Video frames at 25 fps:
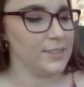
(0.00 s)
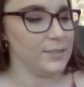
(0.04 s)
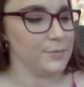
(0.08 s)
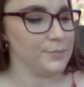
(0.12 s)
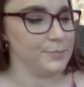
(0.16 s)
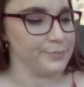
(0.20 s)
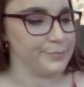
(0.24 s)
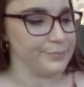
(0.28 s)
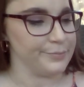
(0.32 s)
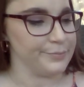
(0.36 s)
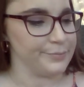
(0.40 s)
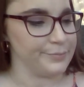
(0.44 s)

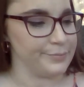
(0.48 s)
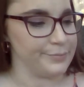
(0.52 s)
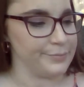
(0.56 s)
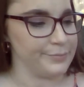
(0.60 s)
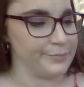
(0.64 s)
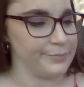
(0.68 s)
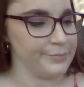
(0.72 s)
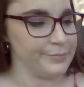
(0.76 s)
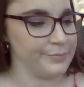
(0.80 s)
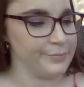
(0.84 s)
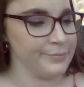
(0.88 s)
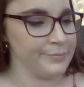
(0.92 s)
Mm-hmm.
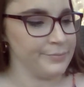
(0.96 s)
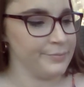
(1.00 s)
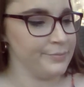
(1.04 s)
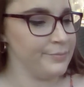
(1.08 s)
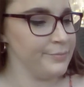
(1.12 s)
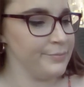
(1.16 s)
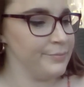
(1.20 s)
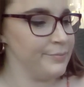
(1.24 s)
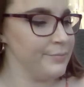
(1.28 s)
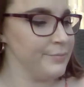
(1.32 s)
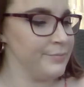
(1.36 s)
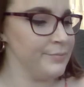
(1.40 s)

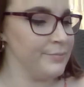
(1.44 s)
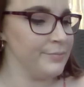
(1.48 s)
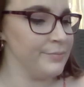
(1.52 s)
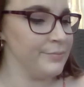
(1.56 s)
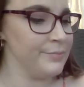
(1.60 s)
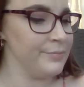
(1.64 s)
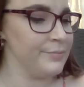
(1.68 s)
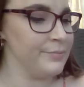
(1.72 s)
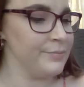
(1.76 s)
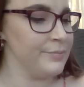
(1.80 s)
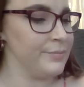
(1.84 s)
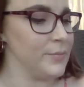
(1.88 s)

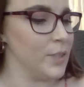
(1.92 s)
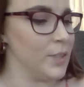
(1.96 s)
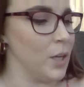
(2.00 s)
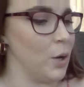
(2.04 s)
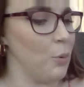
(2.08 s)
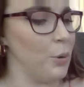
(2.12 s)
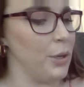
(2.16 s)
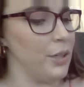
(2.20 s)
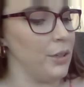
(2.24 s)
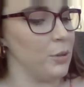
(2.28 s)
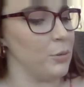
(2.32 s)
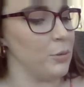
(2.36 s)
Oh,
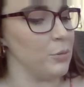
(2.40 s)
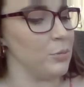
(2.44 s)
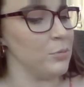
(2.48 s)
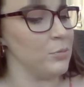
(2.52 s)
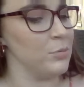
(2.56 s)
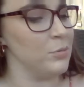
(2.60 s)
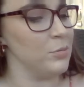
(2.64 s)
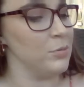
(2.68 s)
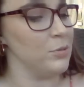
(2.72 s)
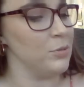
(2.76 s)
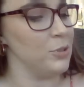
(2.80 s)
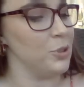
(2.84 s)
wait, no.
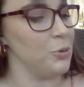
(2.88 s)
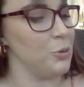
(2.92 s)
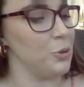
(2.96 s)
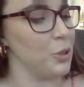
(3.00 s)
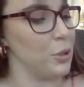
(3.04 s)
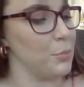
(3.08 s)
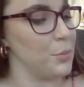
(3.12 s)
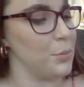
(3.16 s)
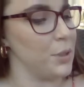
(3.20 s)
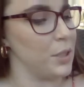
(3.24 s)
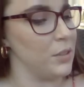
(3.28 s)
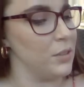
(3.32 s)
No, dummy.